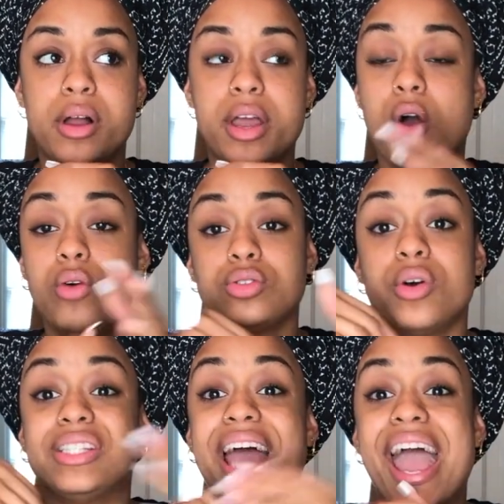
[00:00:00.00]
It holds
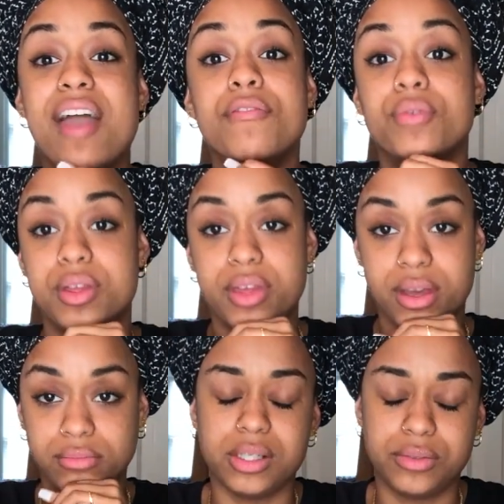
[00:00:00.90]
on to
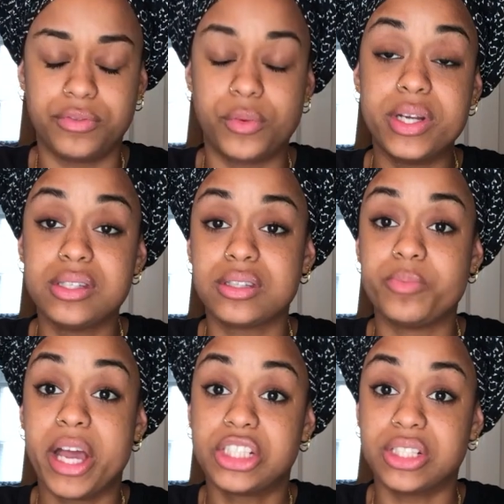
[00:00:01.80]
everything. Forensic
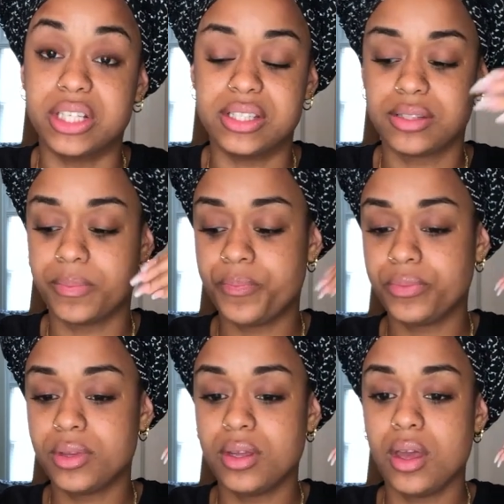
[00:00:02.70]
specialists,
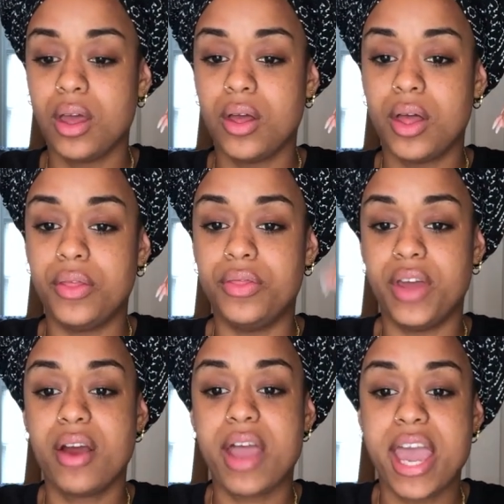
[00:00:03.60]

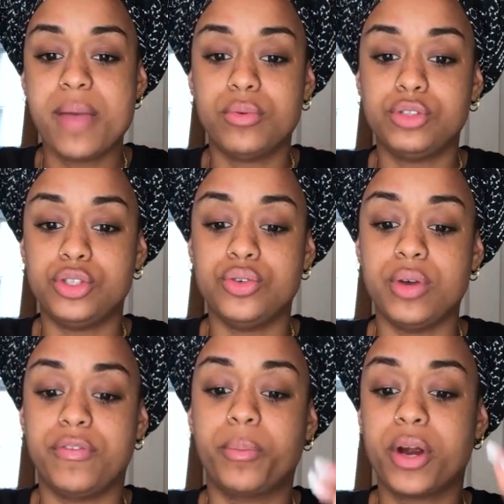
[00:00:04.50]
they're able to,
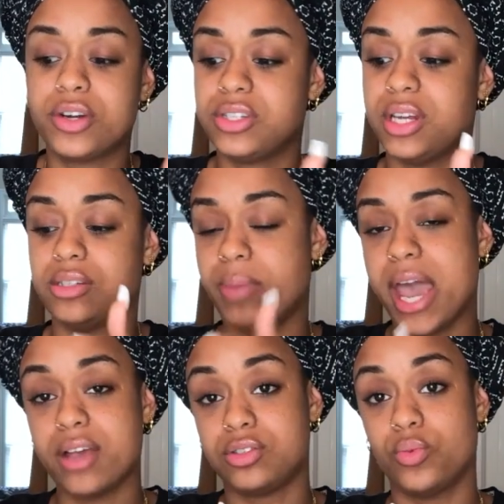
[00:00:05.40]
if a person has
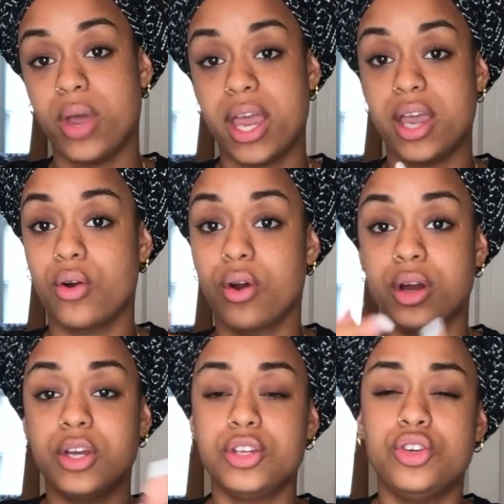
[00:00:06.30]
passed away
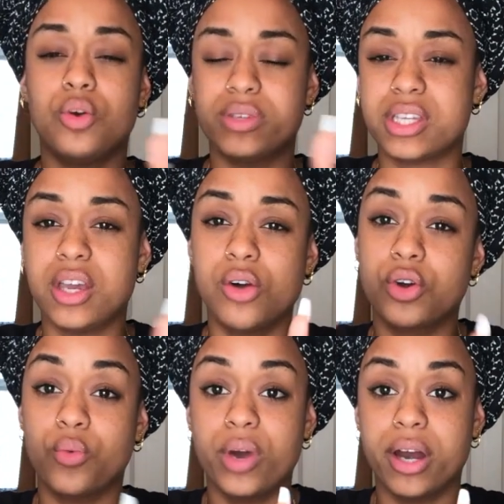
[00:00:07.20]
or, was killed
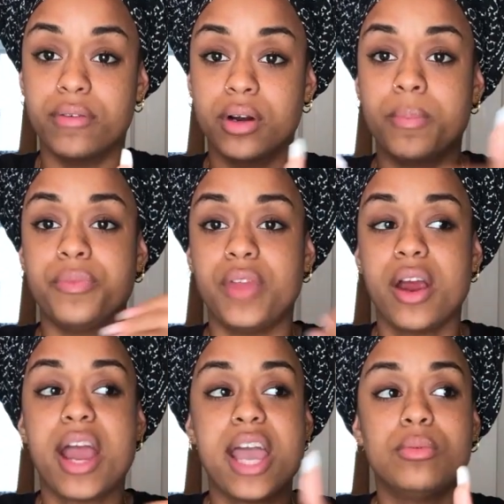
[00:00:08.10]
or whatever,
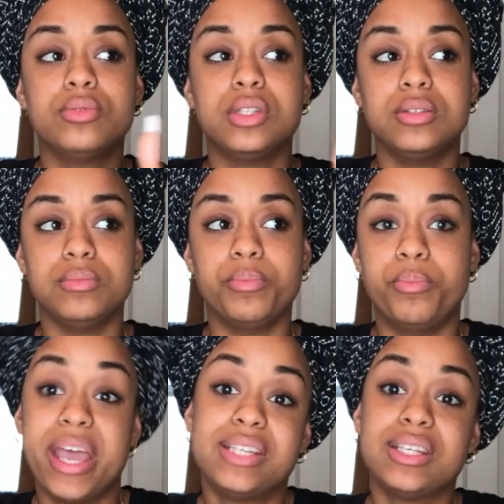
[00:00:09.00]
they're able to
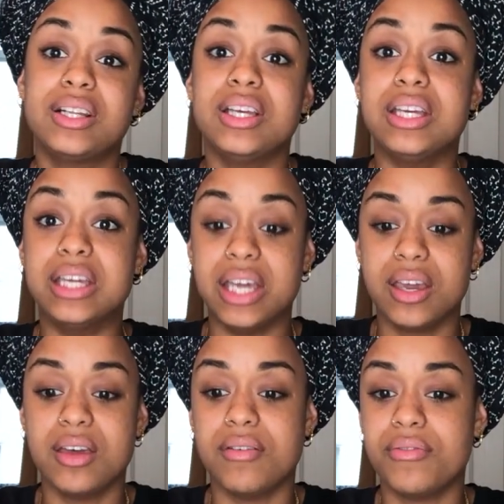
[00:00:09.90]
basically
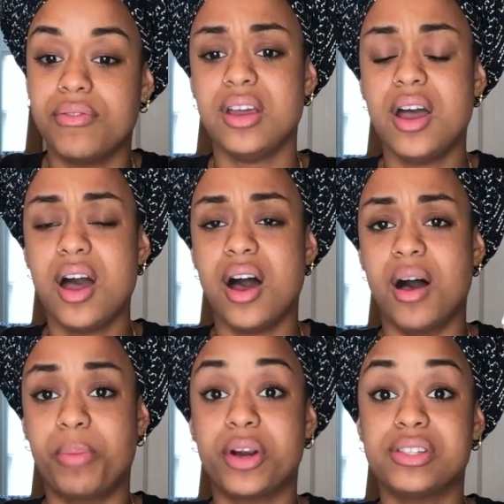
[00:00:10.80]
give
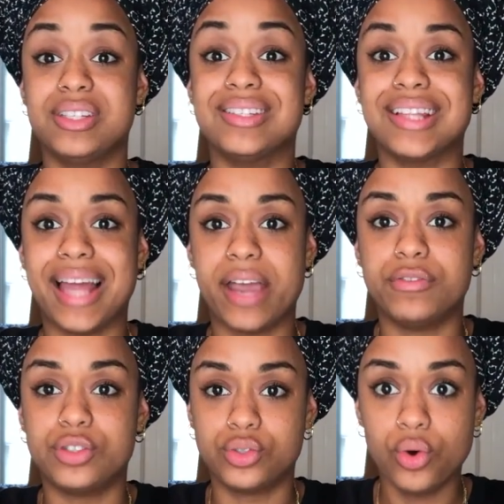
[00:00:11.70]
a person's life
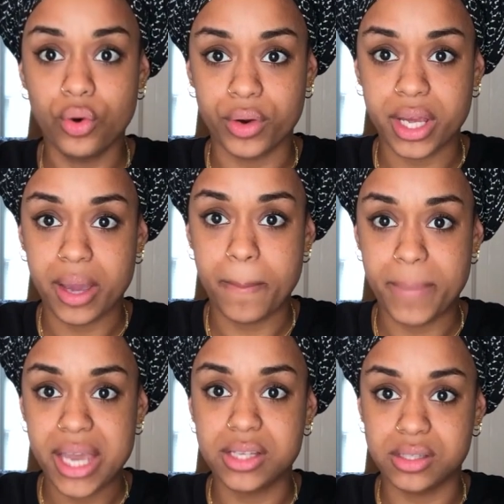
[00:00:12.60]
story
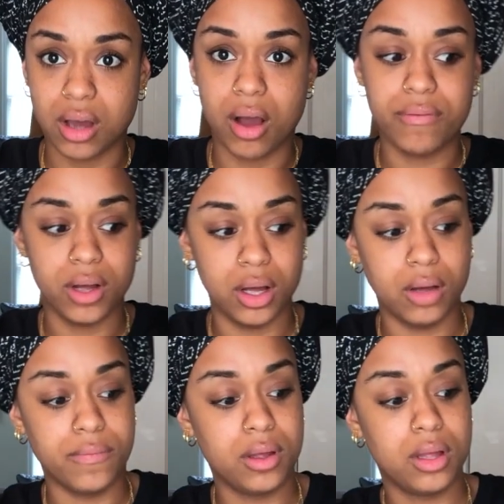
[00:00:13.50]
based off
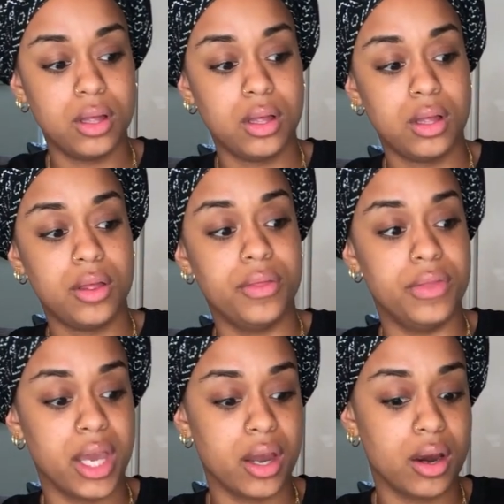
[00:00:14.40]
of
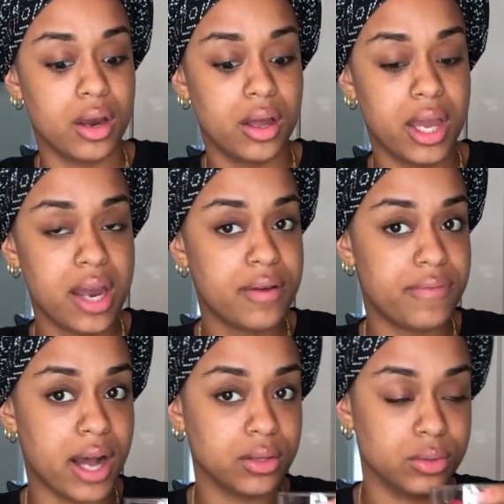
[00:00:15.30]
their hair
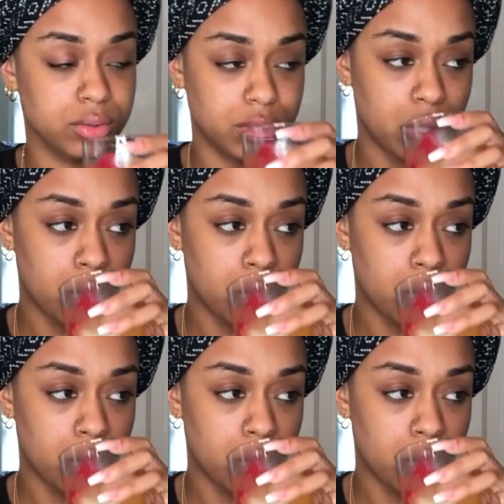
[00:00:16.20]
follicles.